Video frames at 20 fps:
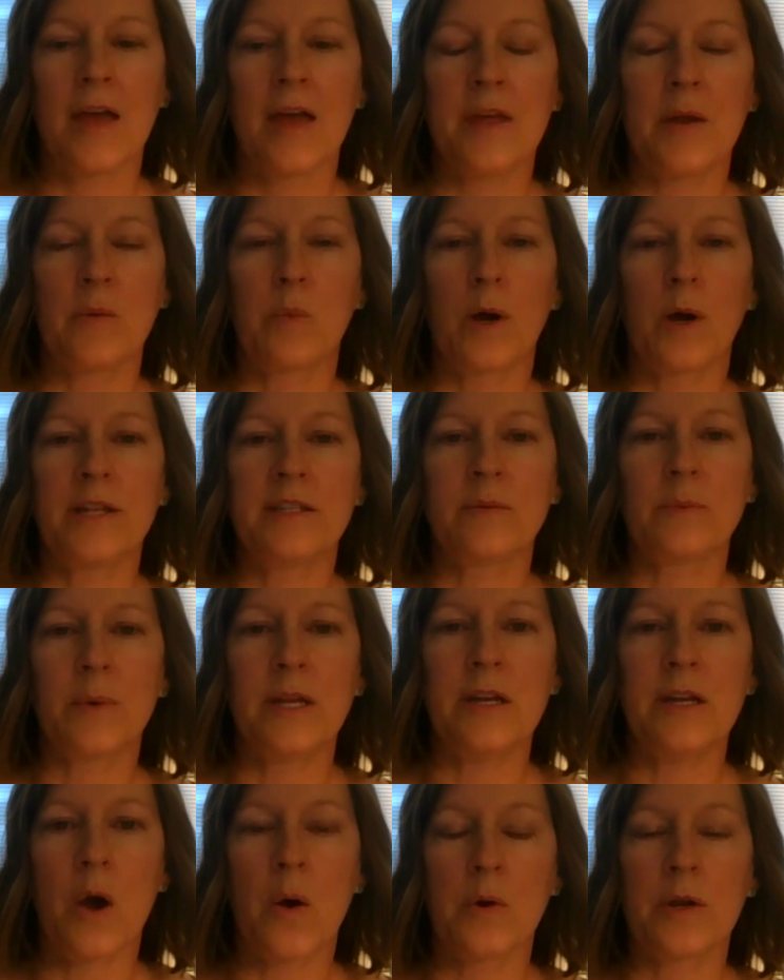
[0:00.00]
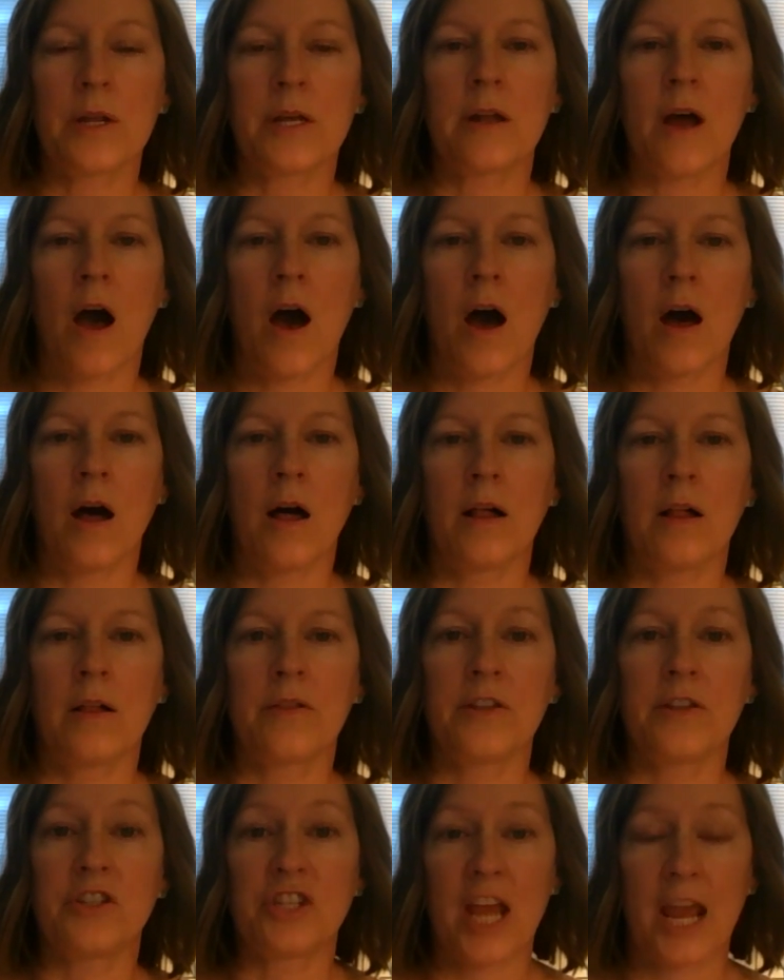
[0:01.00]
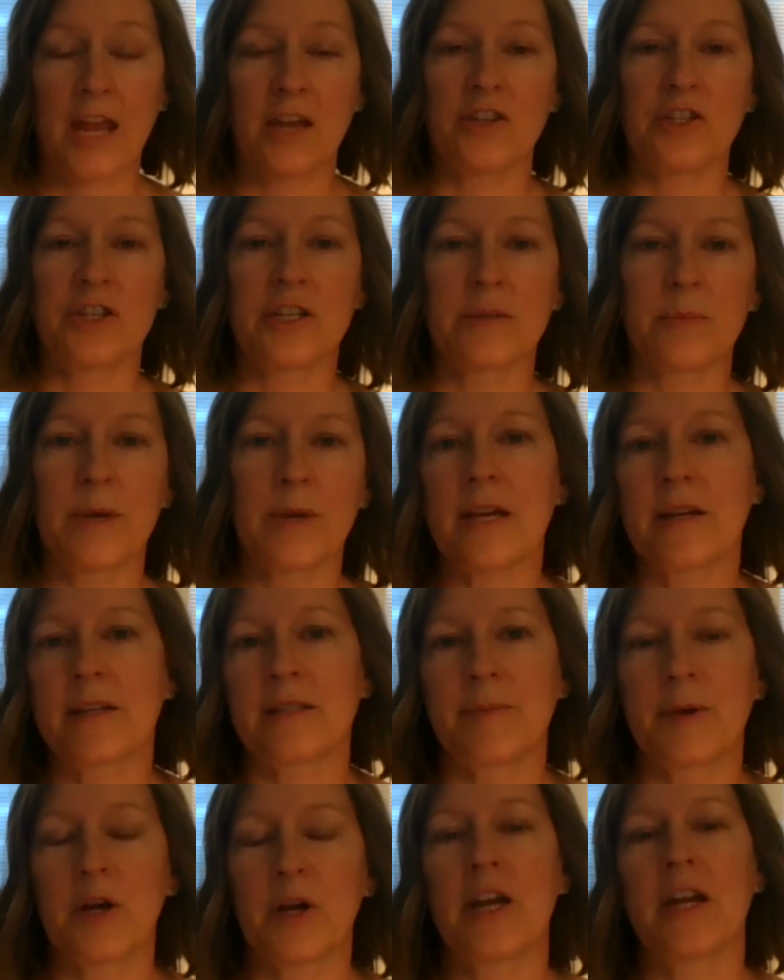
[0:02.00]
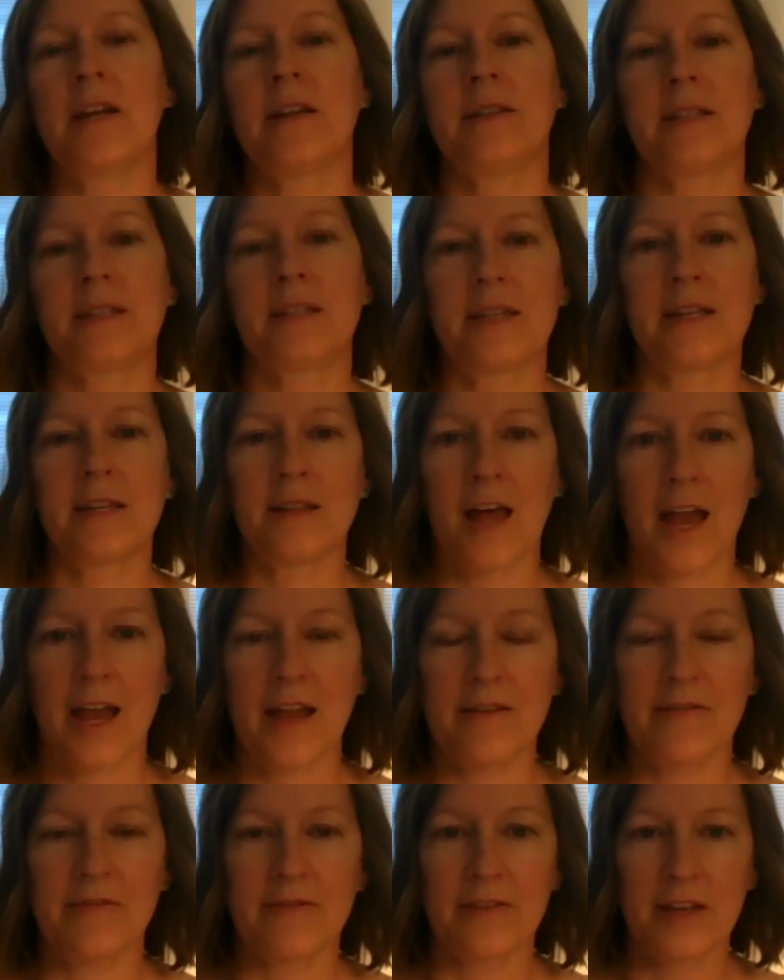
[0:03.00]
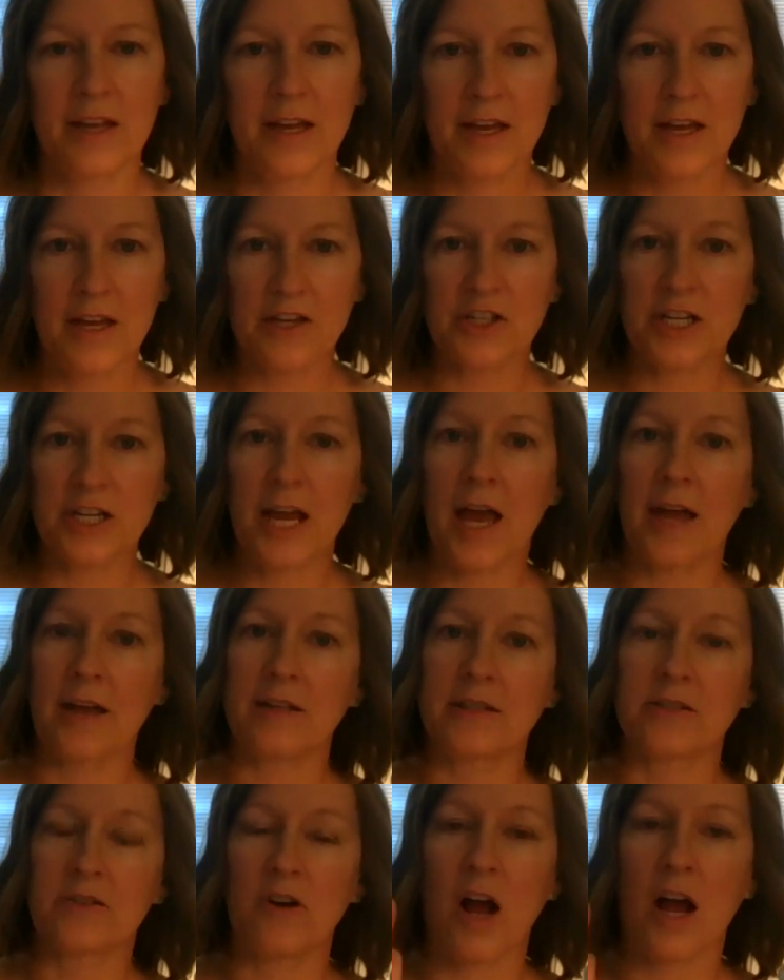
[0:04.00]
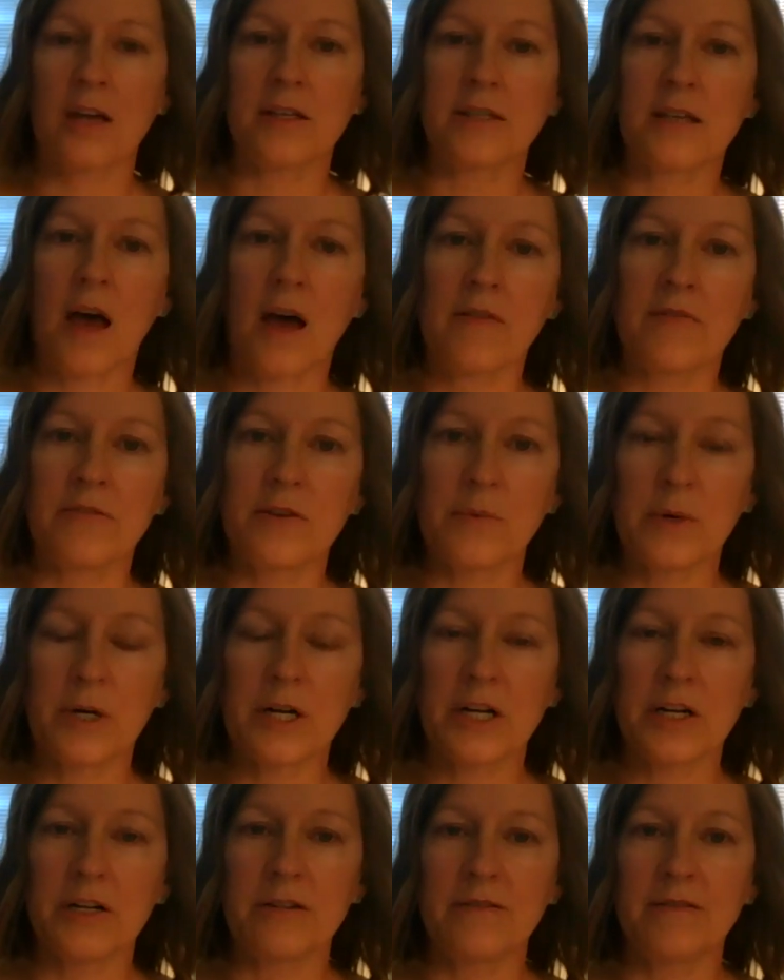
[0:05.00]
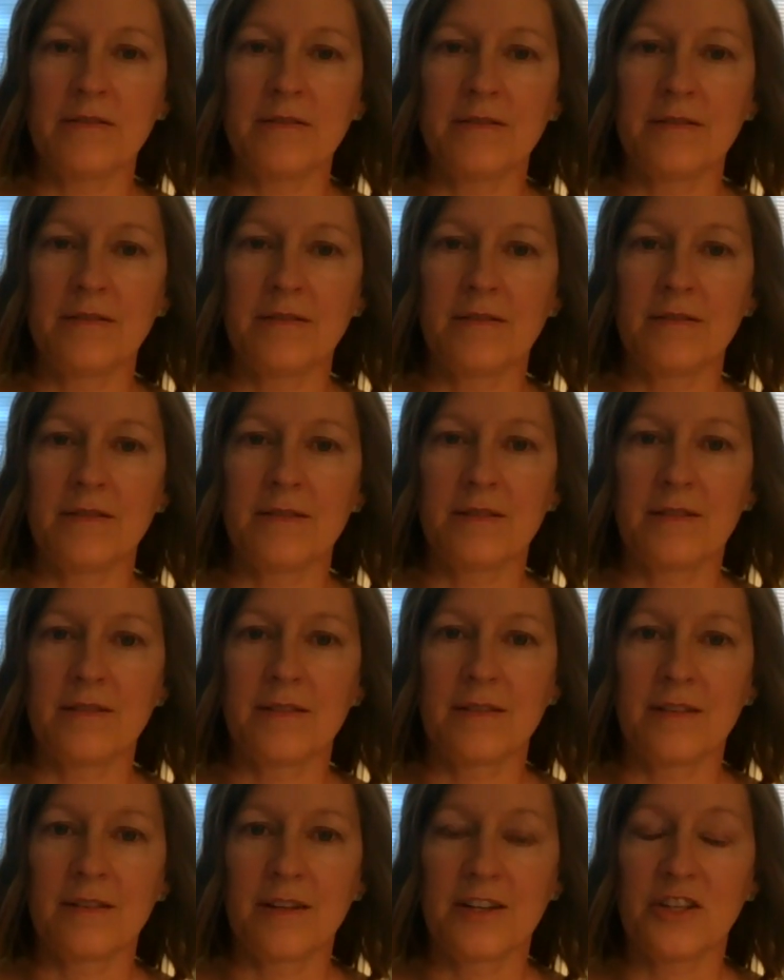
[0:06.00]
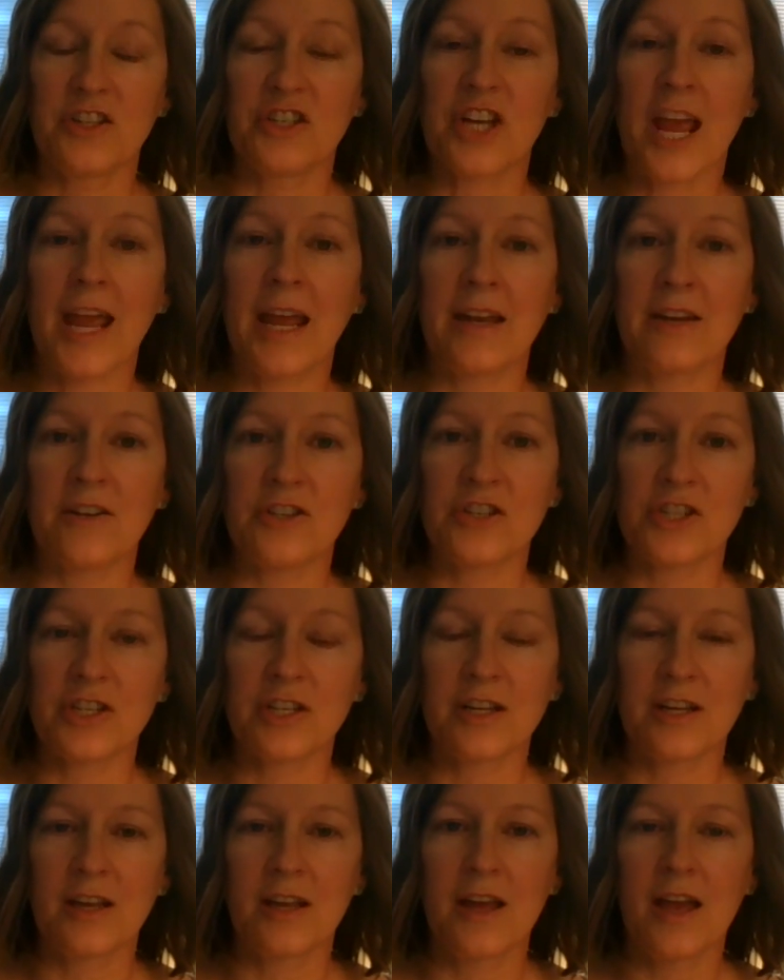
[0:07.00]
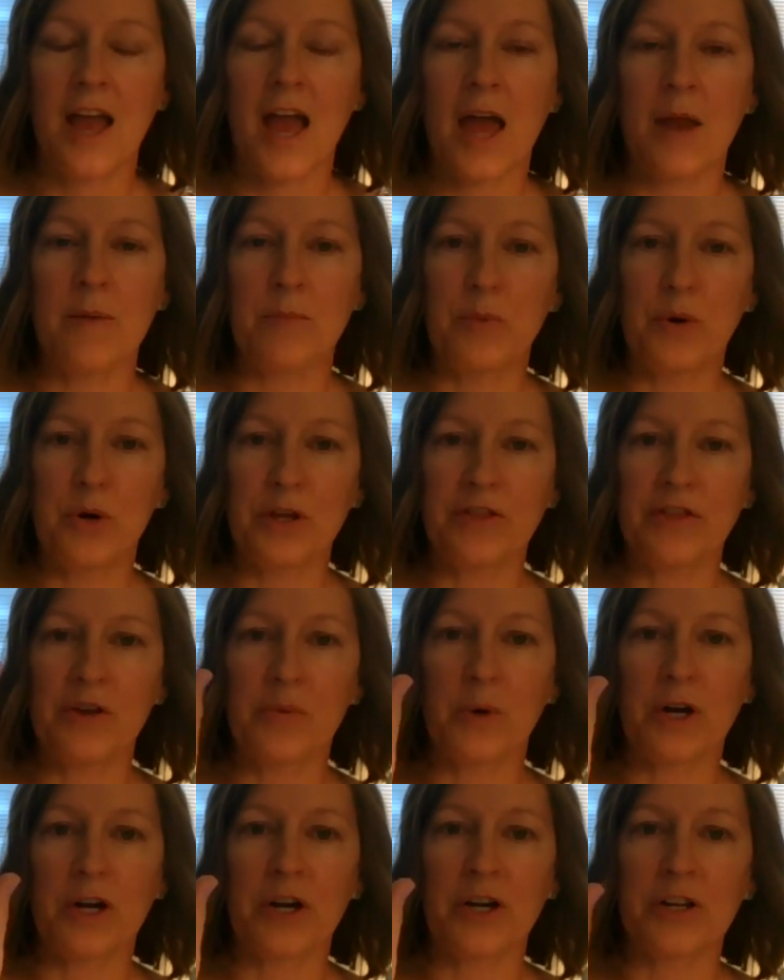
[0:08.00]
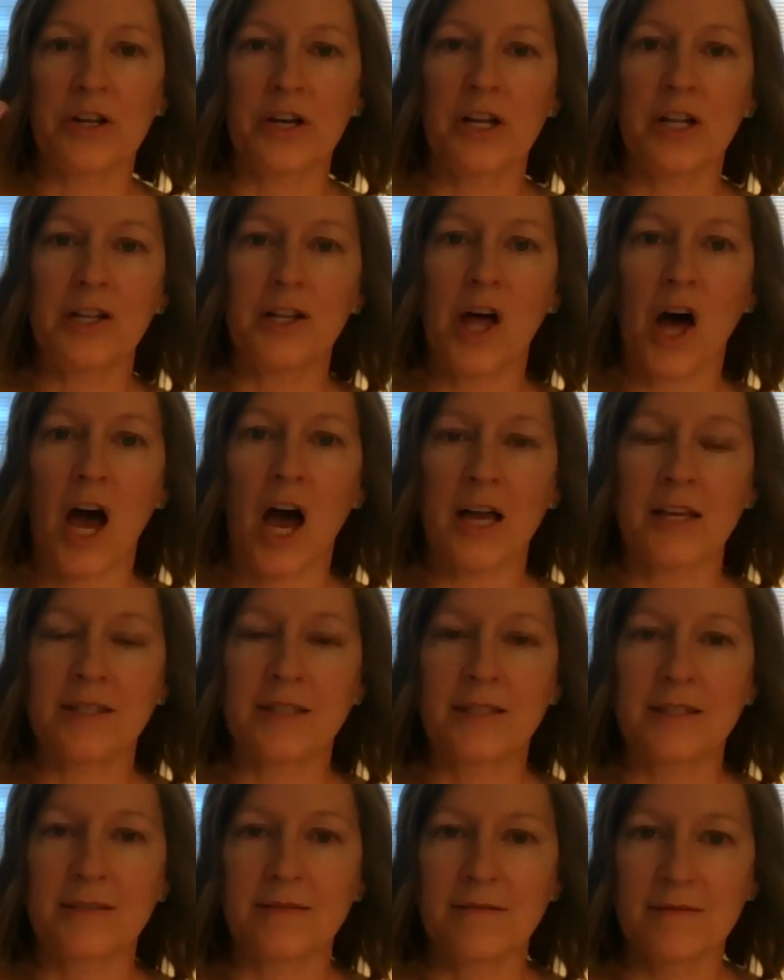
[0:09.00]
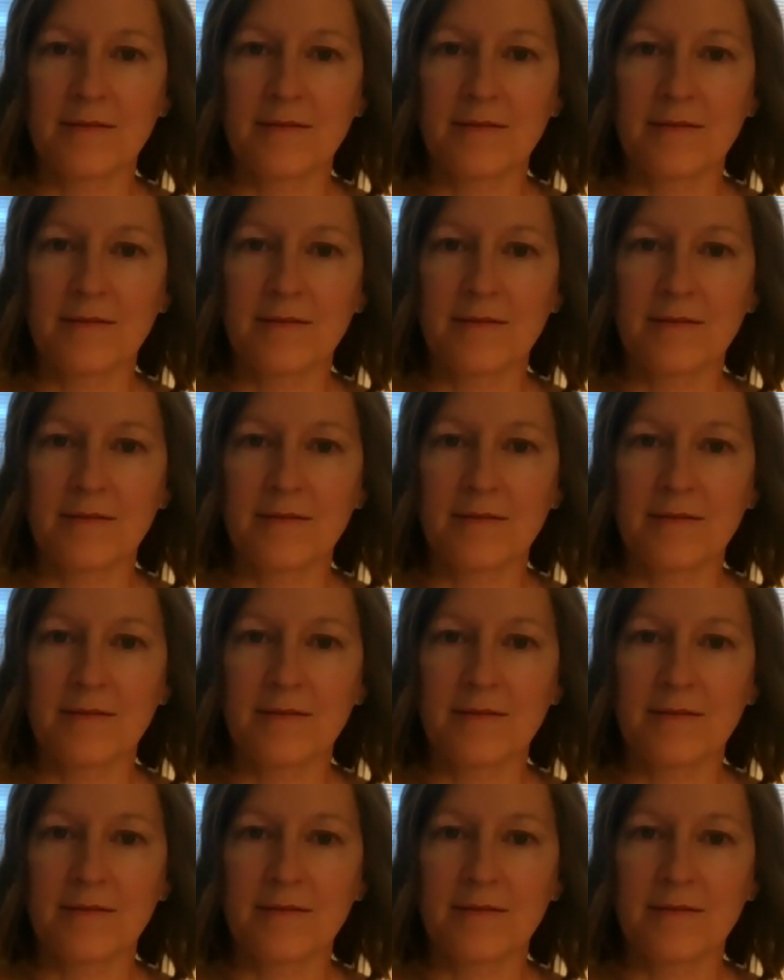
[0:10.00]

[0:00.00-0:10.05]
And then once we noted all the changes we experienced in life, she had us cross off the word change and put the word loss.